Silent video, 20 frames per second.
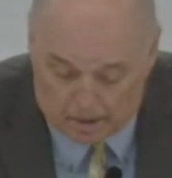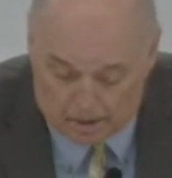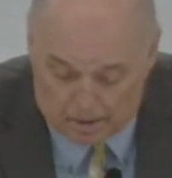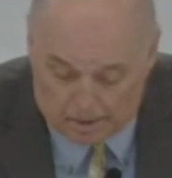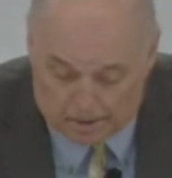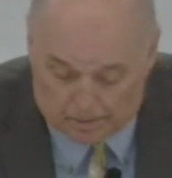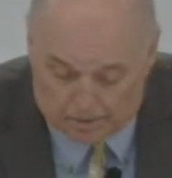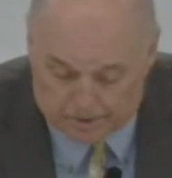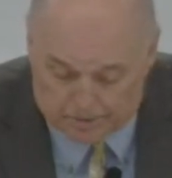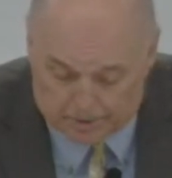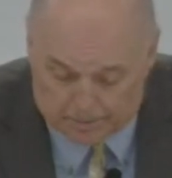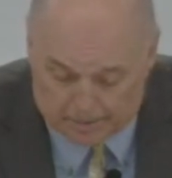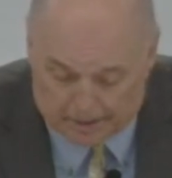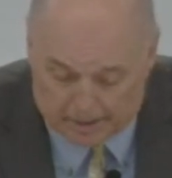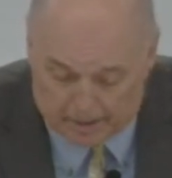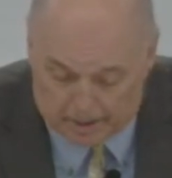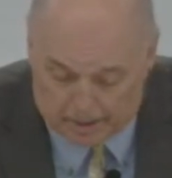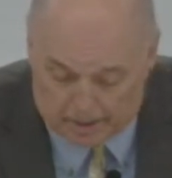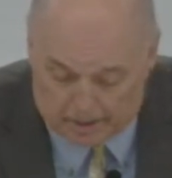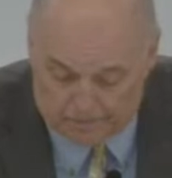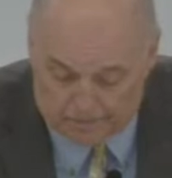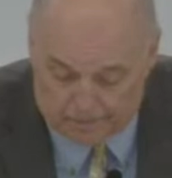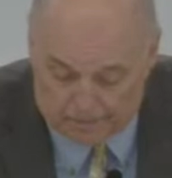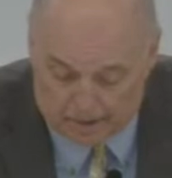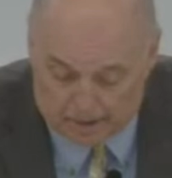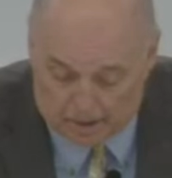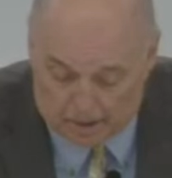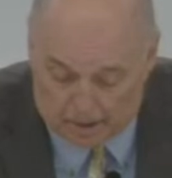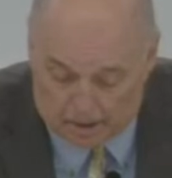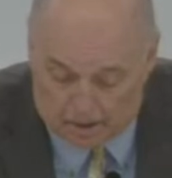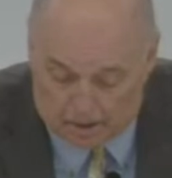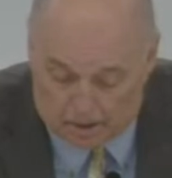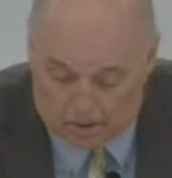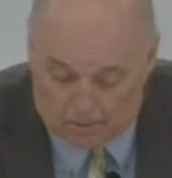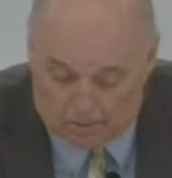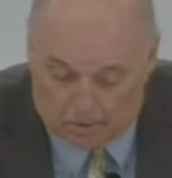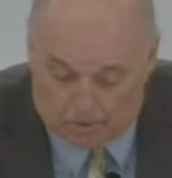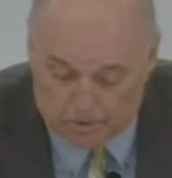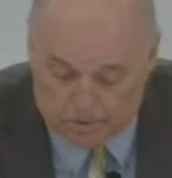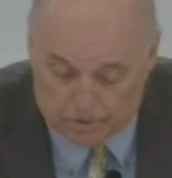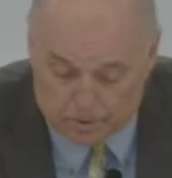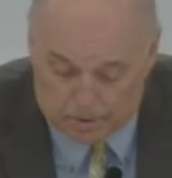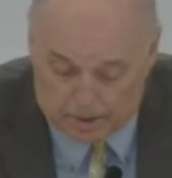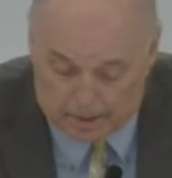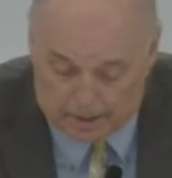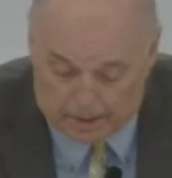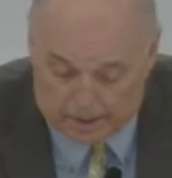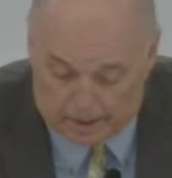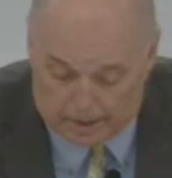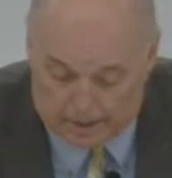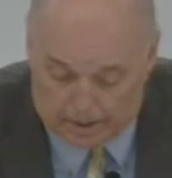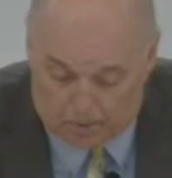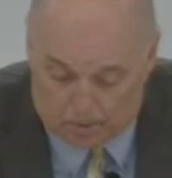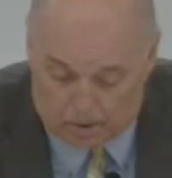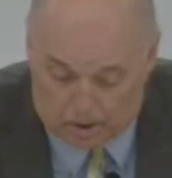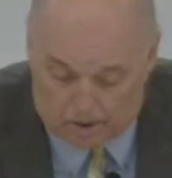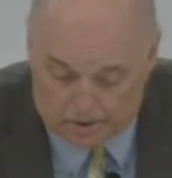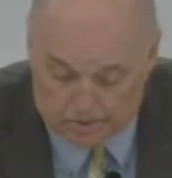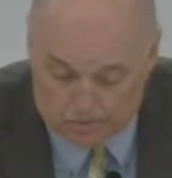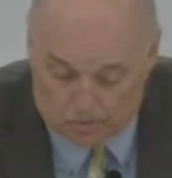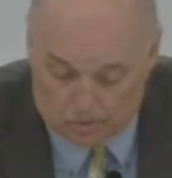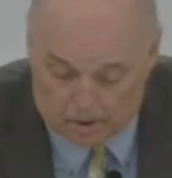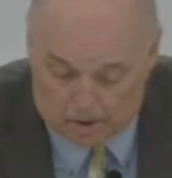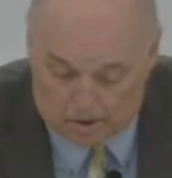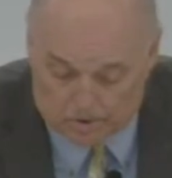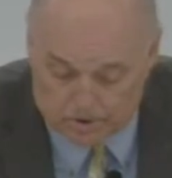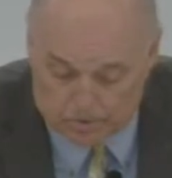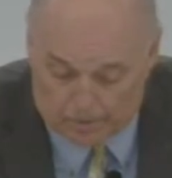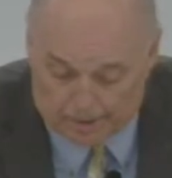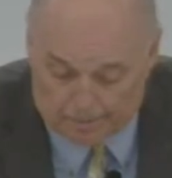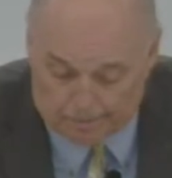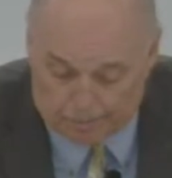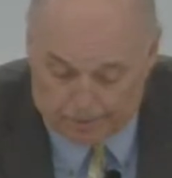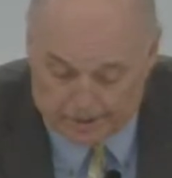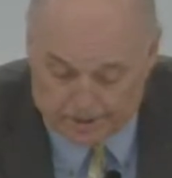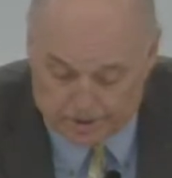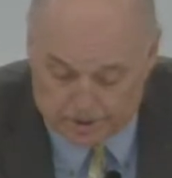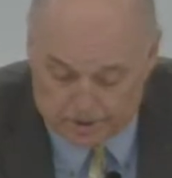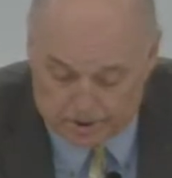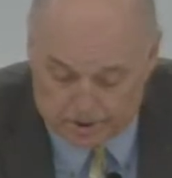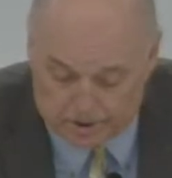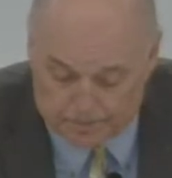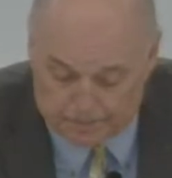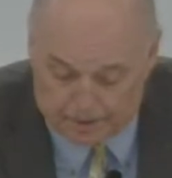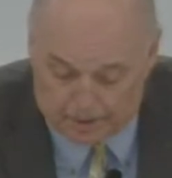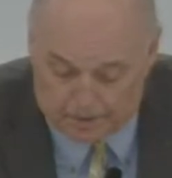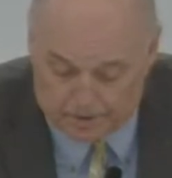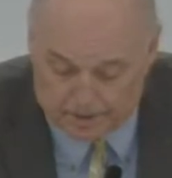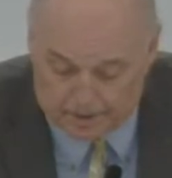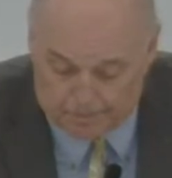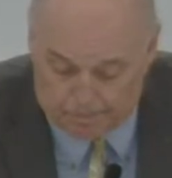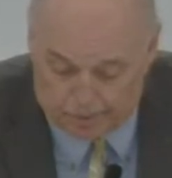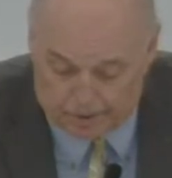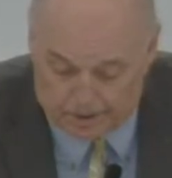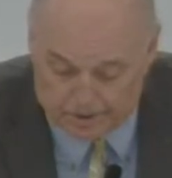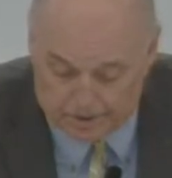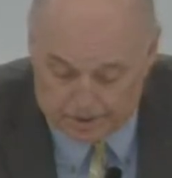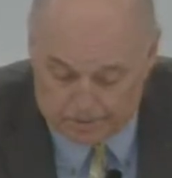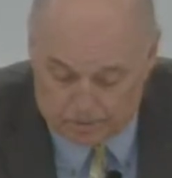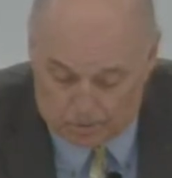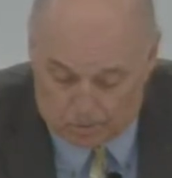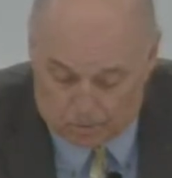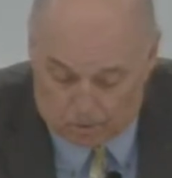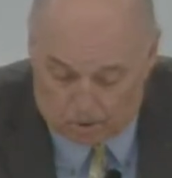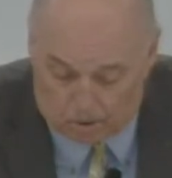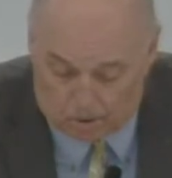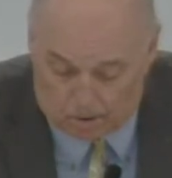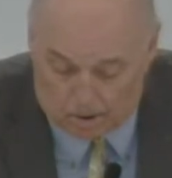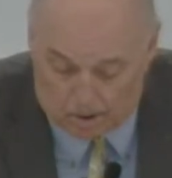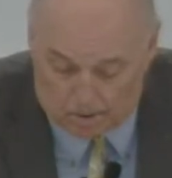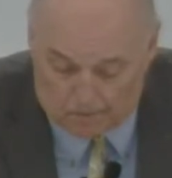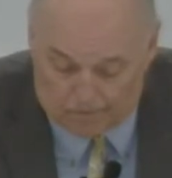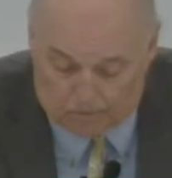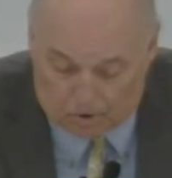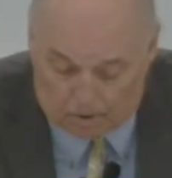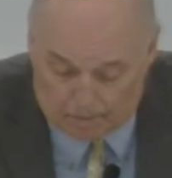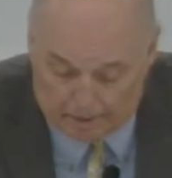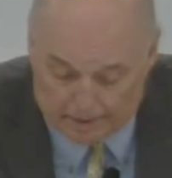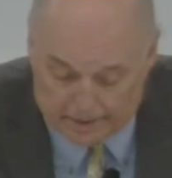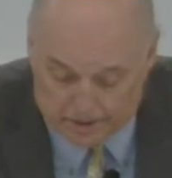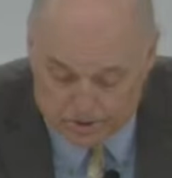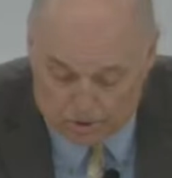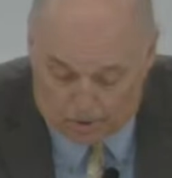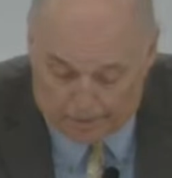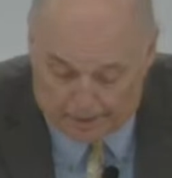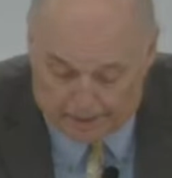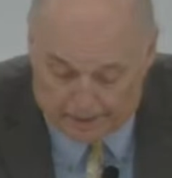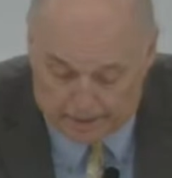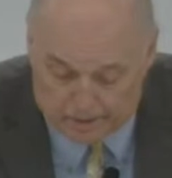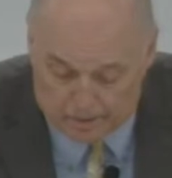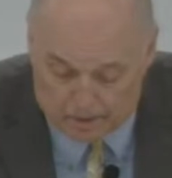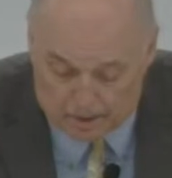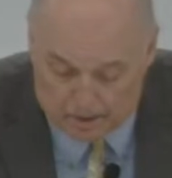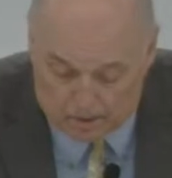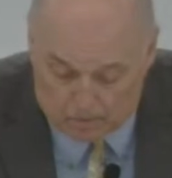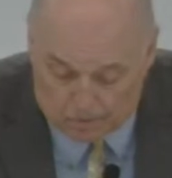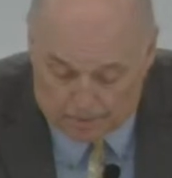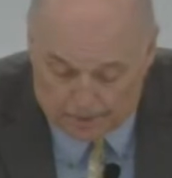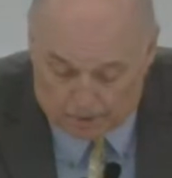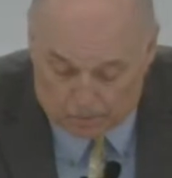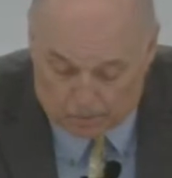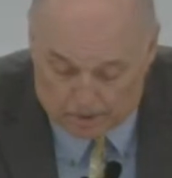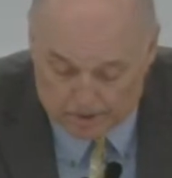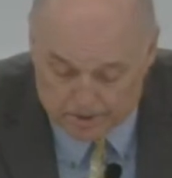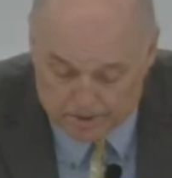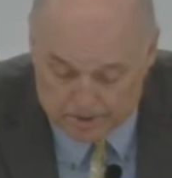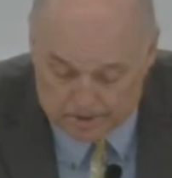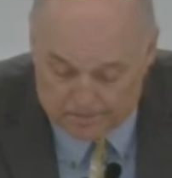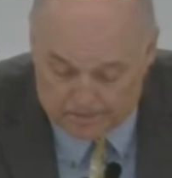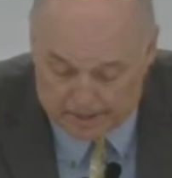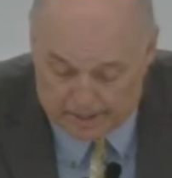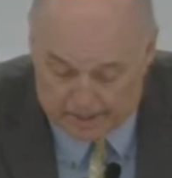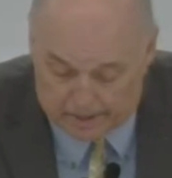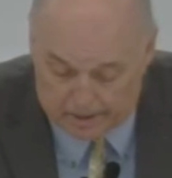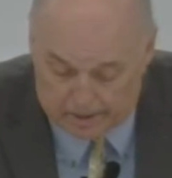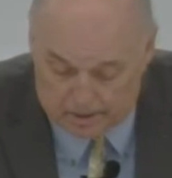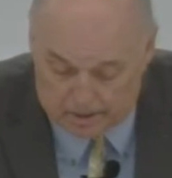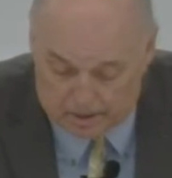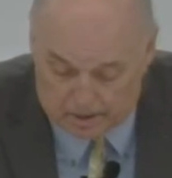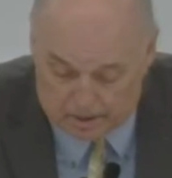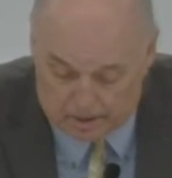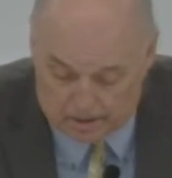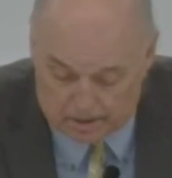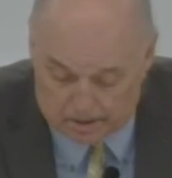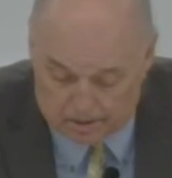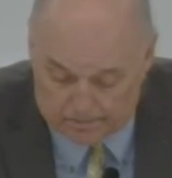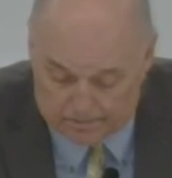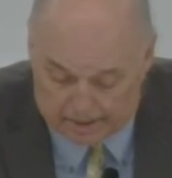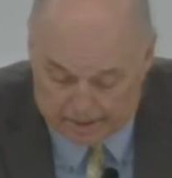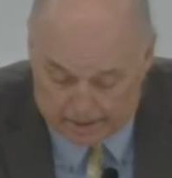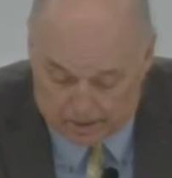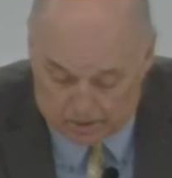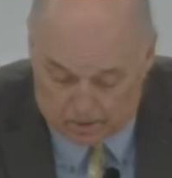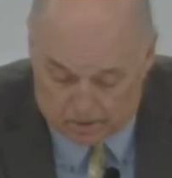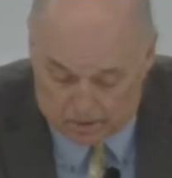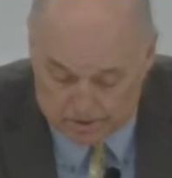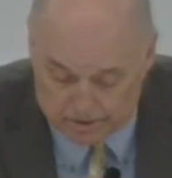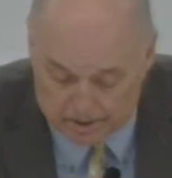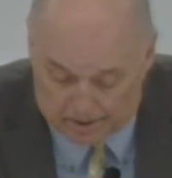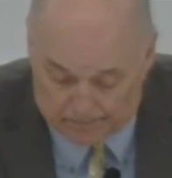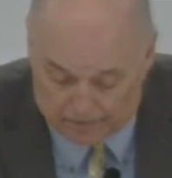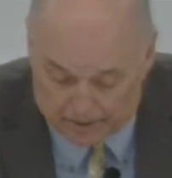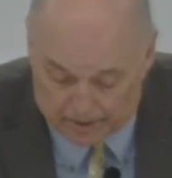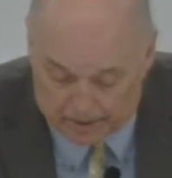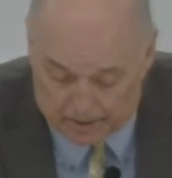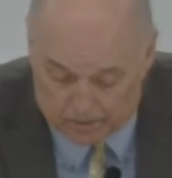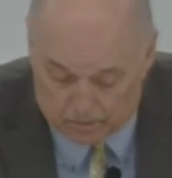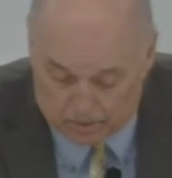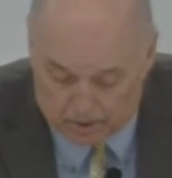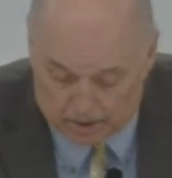or to be made alive. Those and he also went and preached to the spirits in prison who were formerly disobedient when they were once divine, uh, divine long suffering.